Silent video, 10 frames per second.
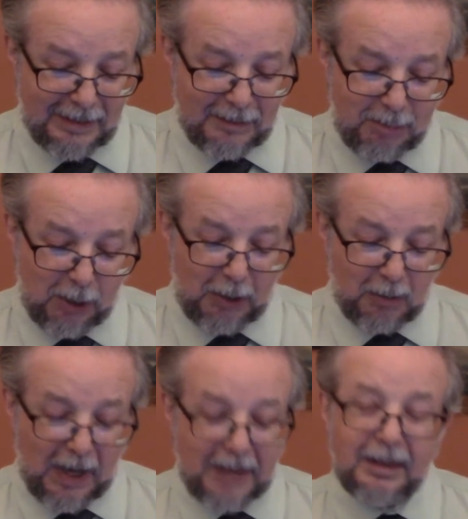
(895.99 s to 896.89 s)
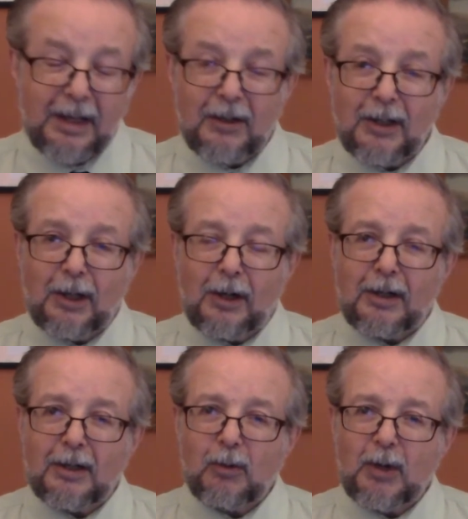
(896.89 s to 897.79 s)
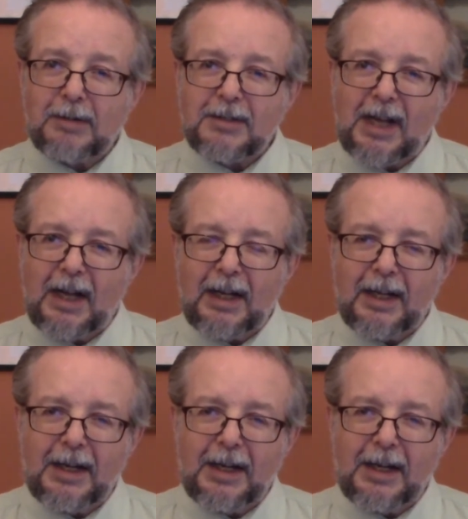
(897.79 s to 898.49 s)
Put it right there alongside,